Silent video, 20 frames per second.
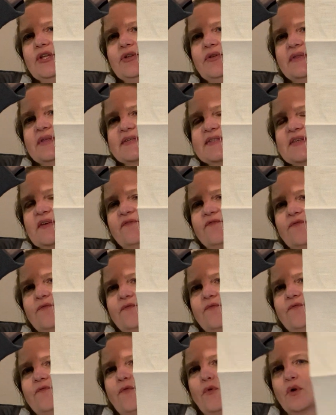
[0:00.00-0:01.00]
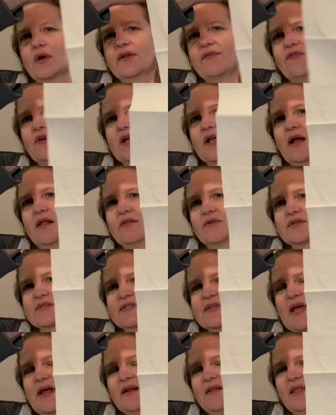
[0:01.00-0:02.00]
to do this in 4 different colors,
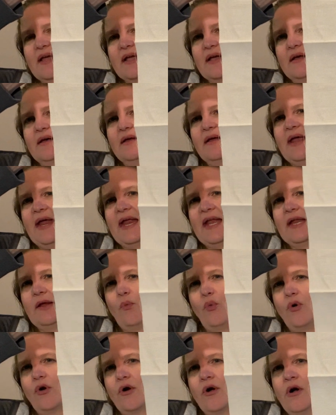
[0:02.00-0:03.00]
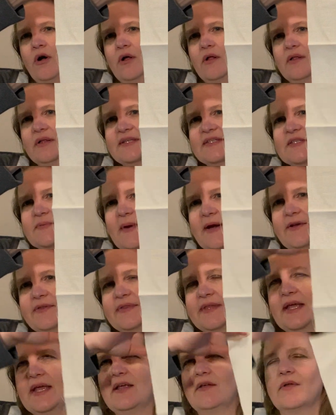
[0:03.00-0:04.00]
kind of like a Andy Warhol inspired
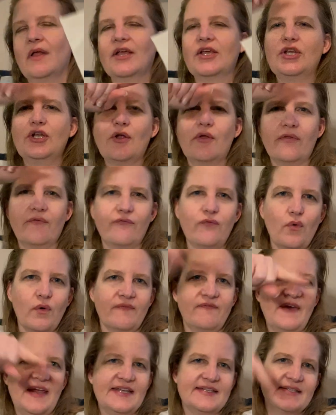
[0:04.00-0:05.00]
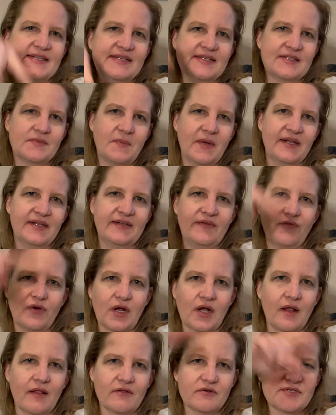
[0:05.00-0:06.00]
thing, like, you know, the 4 faces, but different
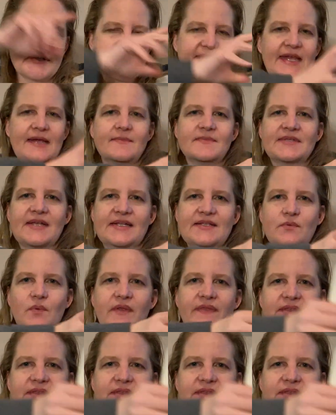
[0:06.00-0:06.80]
color schemes. That's what